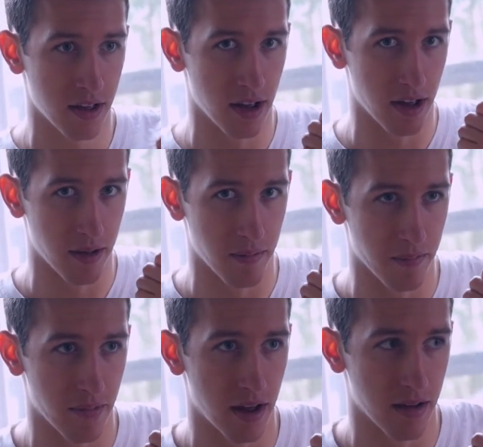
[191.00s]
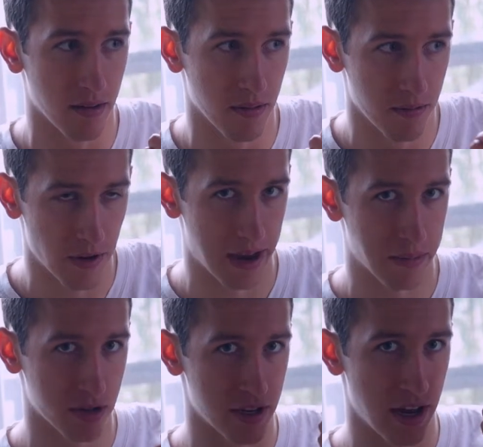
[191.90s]
5%,
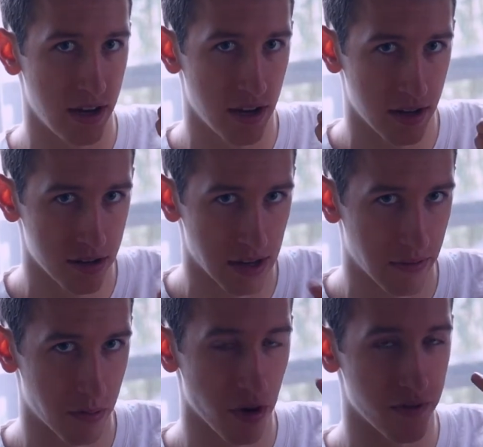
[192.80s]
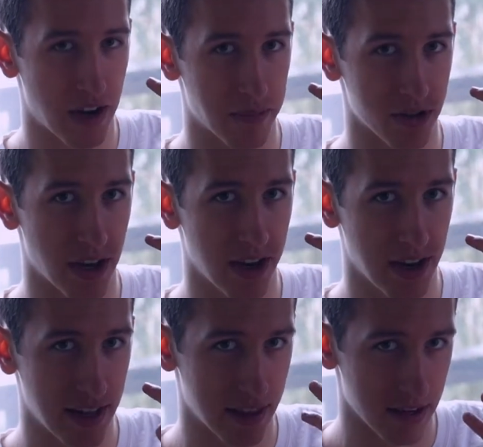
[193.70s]
7.5%,
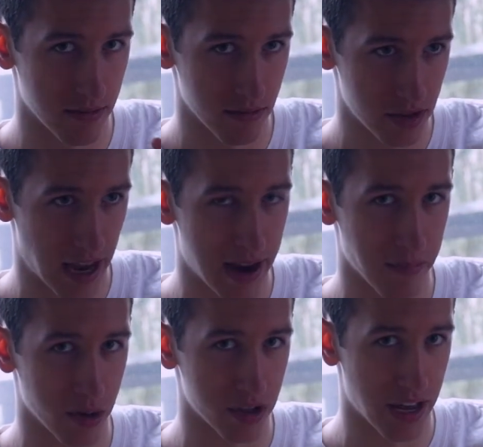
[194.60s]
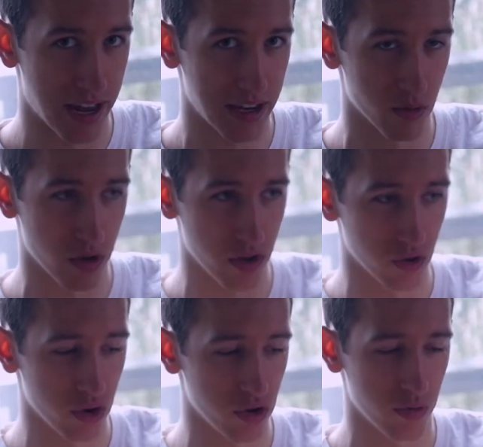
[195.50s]
and then 10% is what you
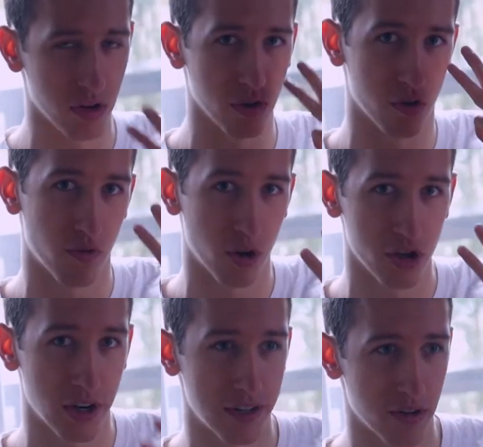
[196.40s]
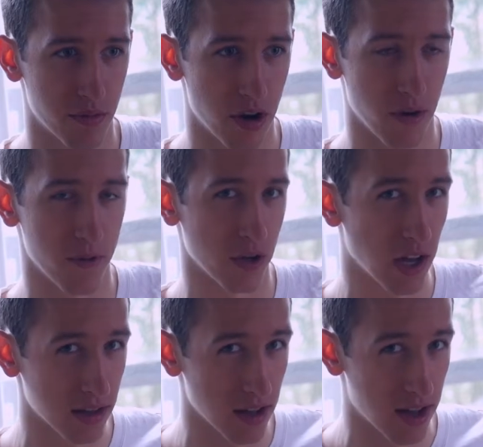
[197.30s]
lose when you lose 4 trades in a row if you
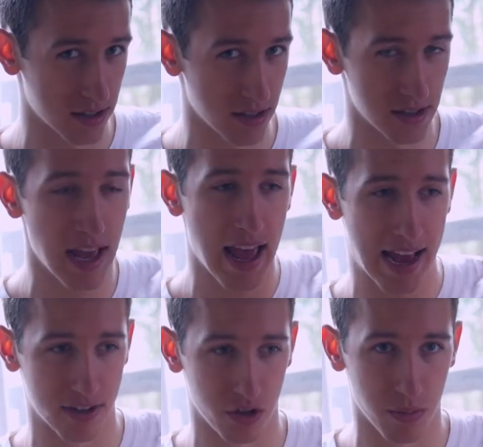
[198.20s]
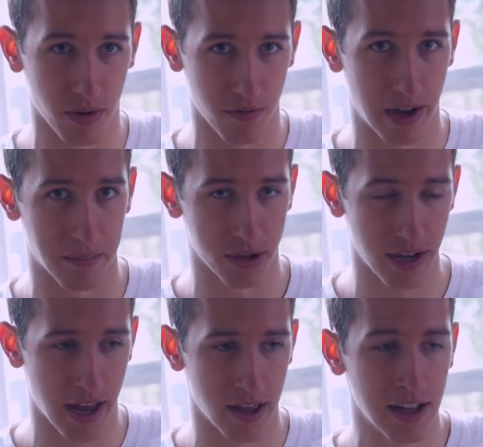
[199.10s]
cut losses at
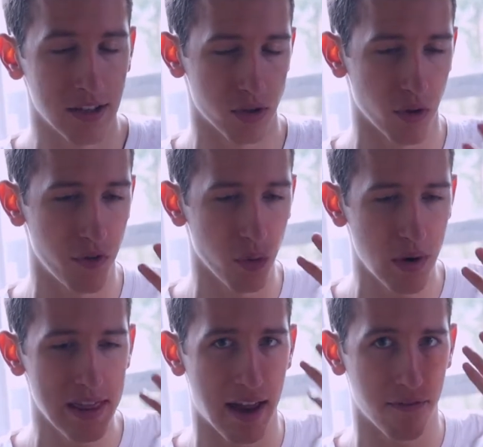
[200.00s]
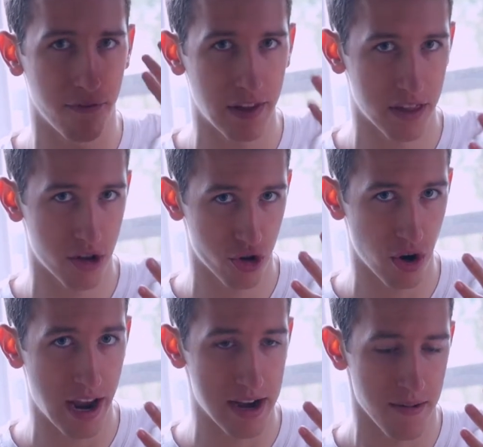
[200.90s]
2.5%. So if you win that 5th
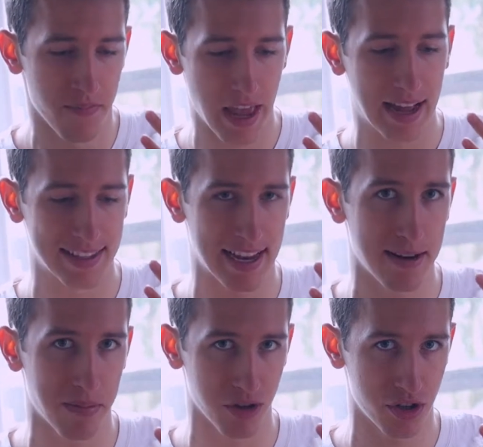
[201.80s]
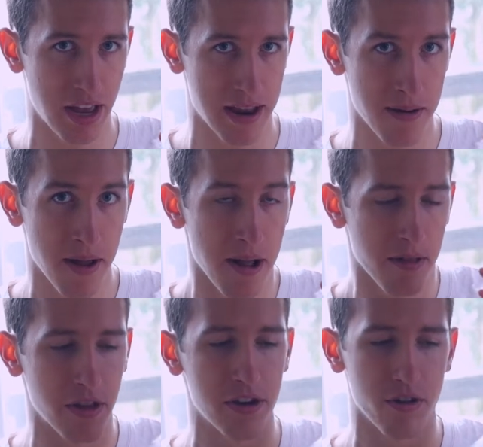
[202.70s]
trade at 10%,
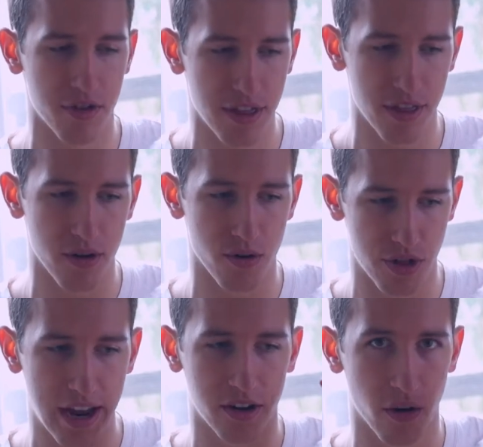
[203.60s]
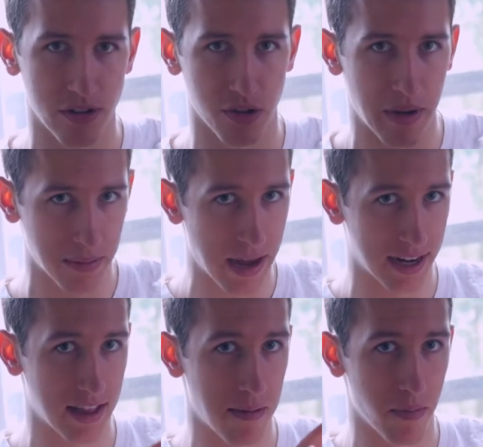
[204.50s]
then you're then going to make
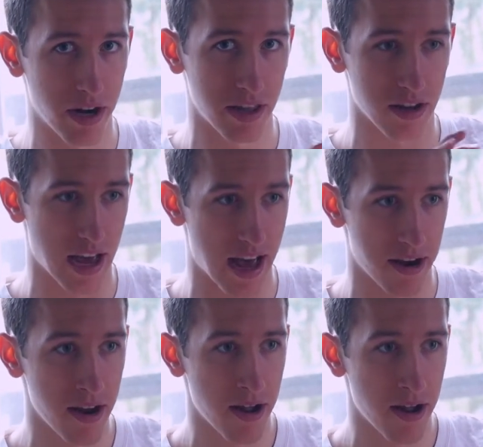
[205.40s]
back that money that you had.